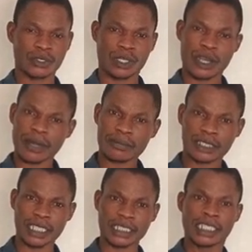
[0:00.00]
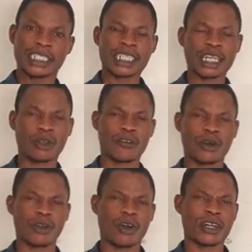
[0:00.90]
You know what I'm saying? Set of
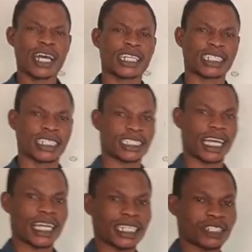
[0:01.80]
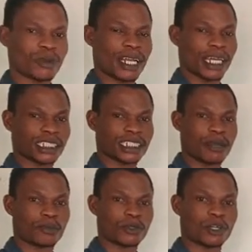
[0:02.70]
all ordered sets, and that is why
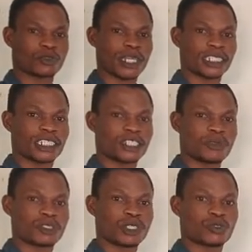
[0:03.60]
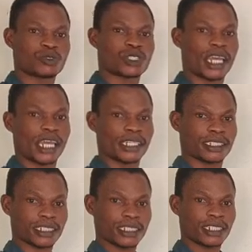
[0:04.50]
Cartesian product will exist between two
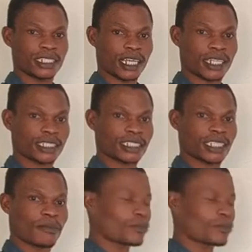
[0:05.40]
sets. Cartesian